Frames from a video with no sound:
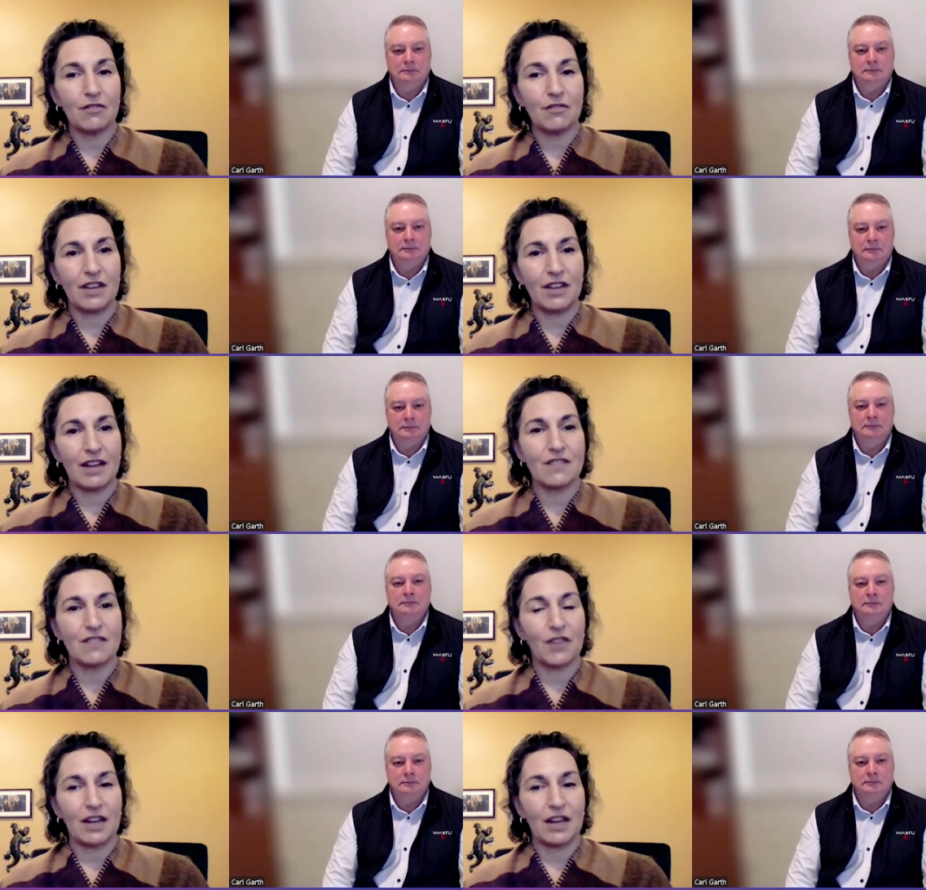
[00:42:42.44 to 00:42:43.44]
Speaker 1: for the next
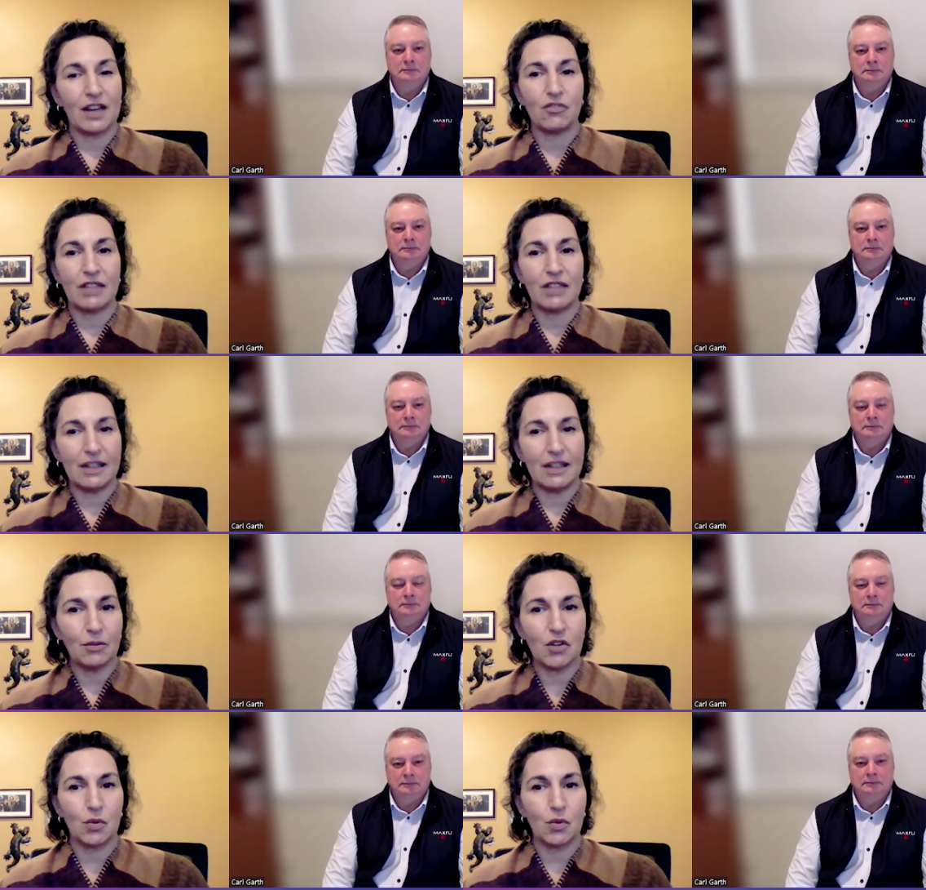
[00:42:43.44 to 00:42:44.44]
financial year,
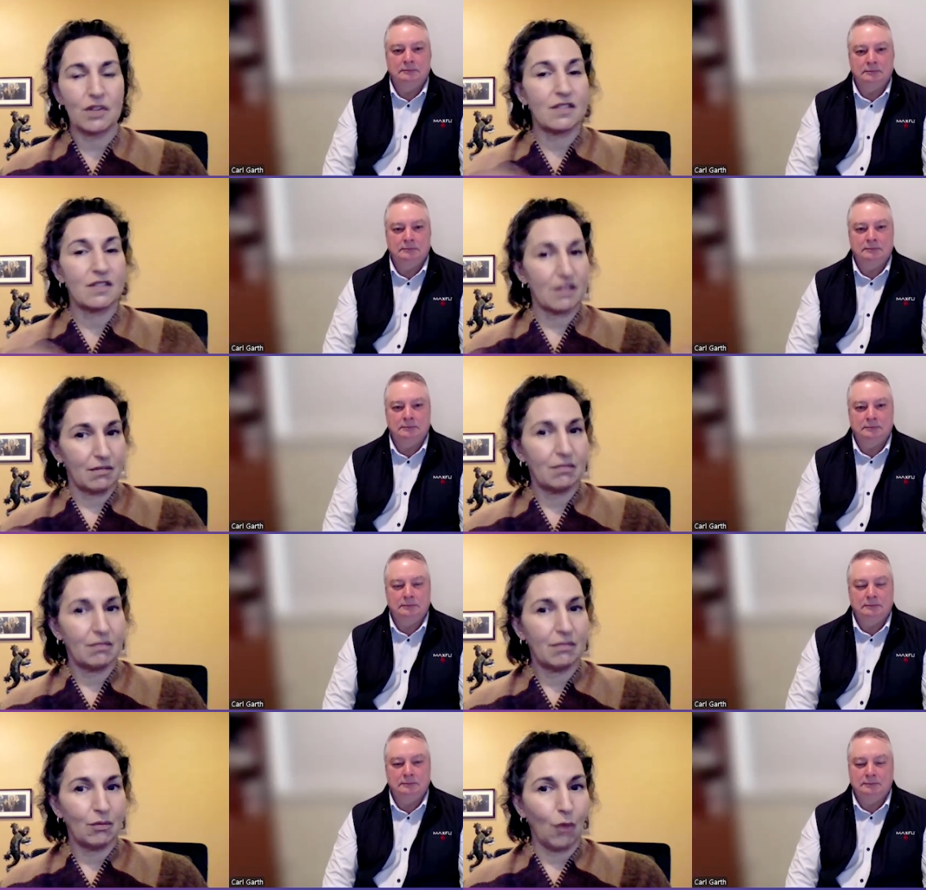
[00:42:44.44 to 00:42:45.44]
which was
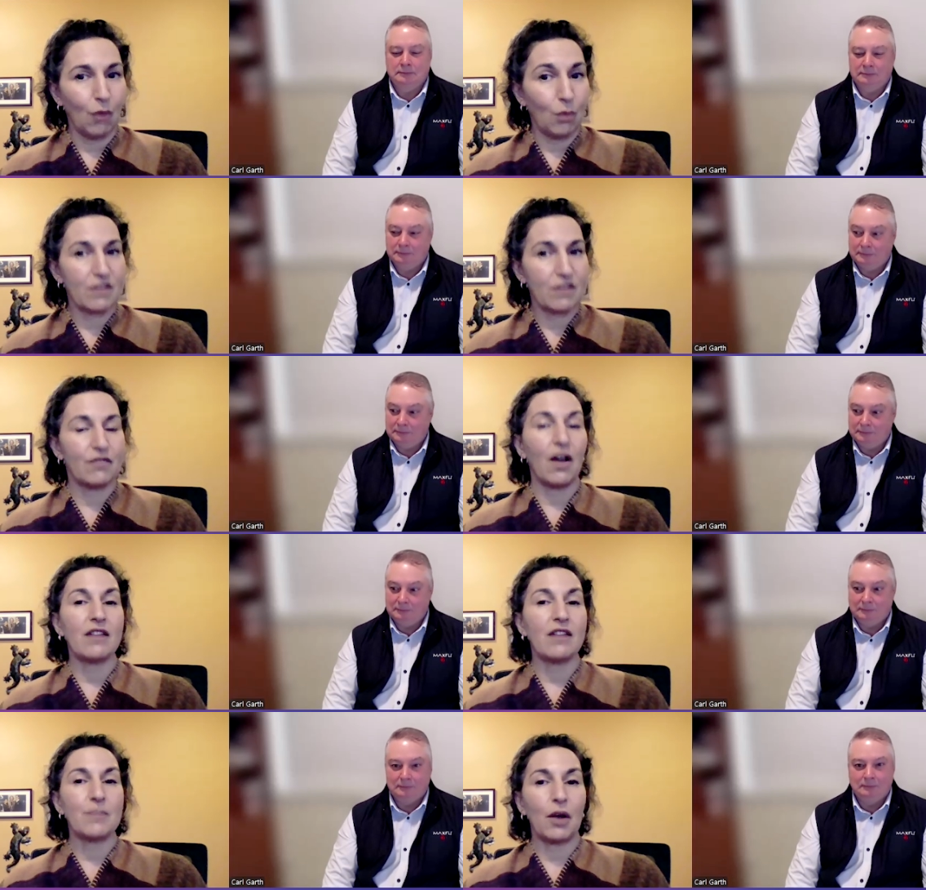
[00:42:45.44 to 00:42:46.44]
what was advised
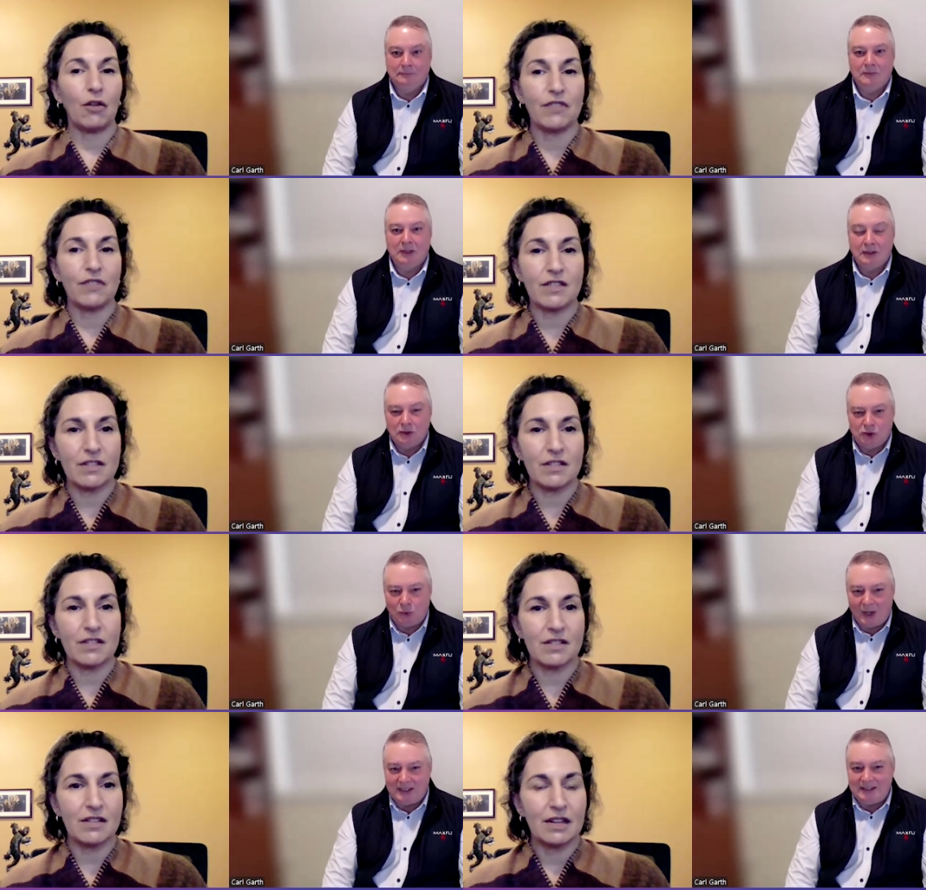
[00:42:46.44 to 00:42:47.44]
by officers.
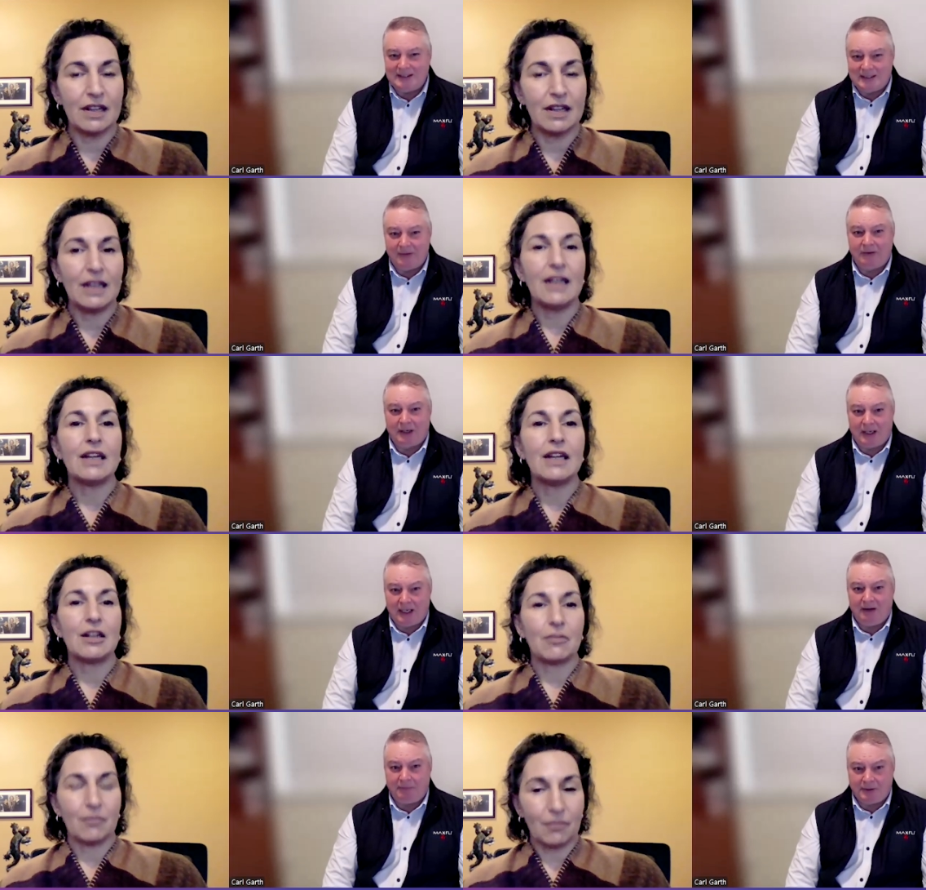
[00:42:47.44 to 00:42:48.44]

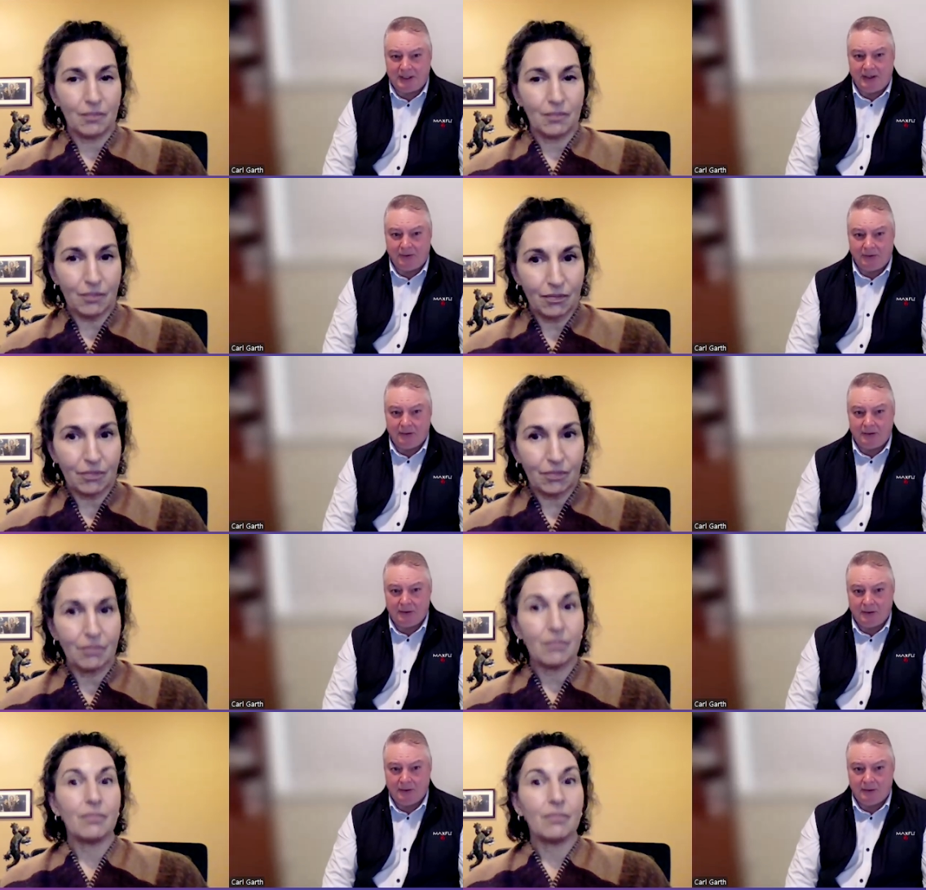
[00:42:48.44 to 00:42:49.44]
Speaker 2: 27.5%.
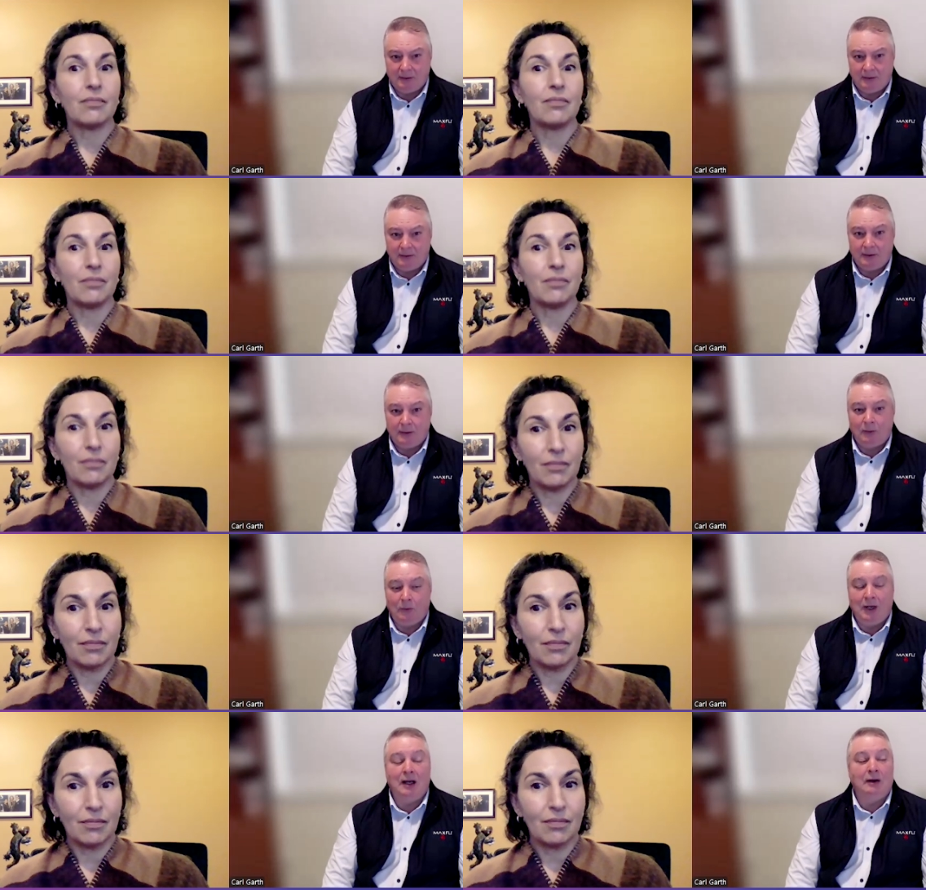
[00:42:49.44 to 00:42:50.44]

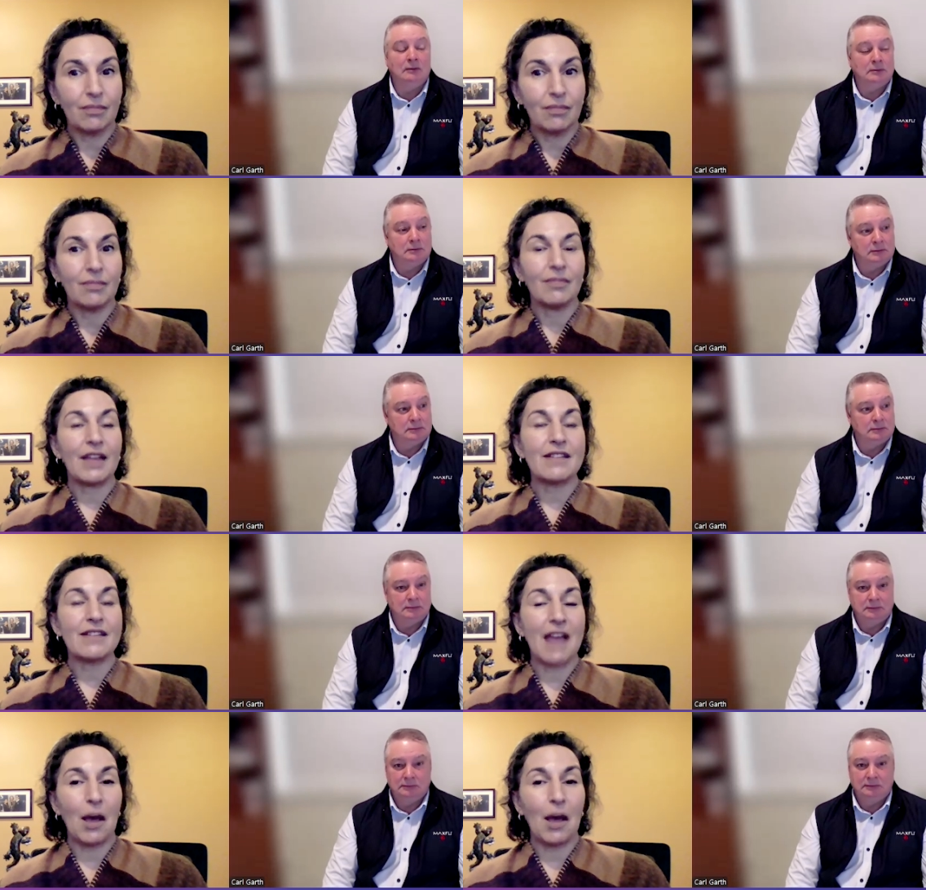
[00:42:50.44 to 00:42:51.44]
Speaker 1: Wow. That's
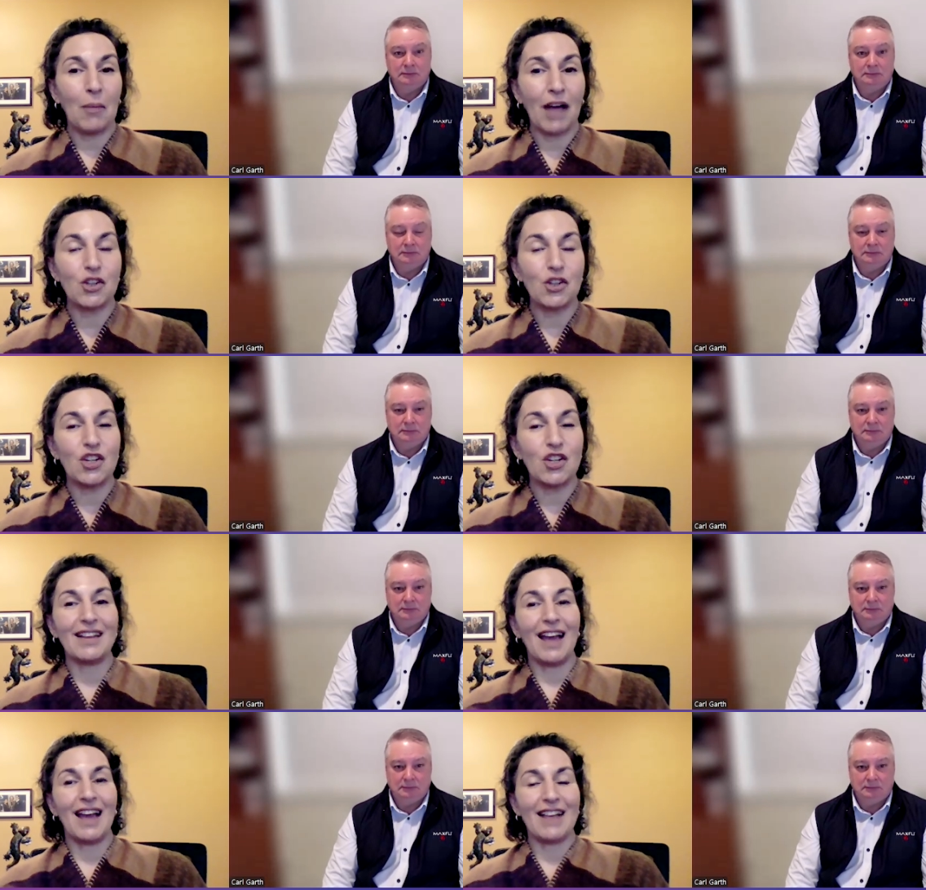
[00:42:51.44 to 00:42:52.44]
how much in the
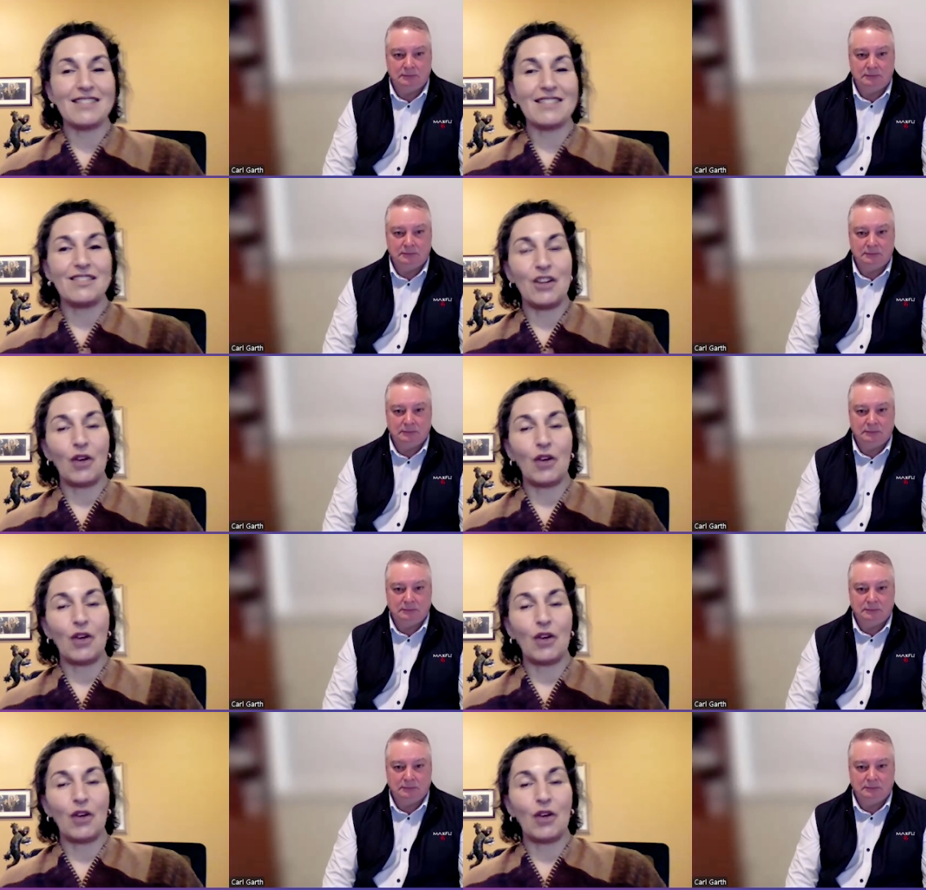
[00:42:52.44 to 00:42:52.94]
last, you know,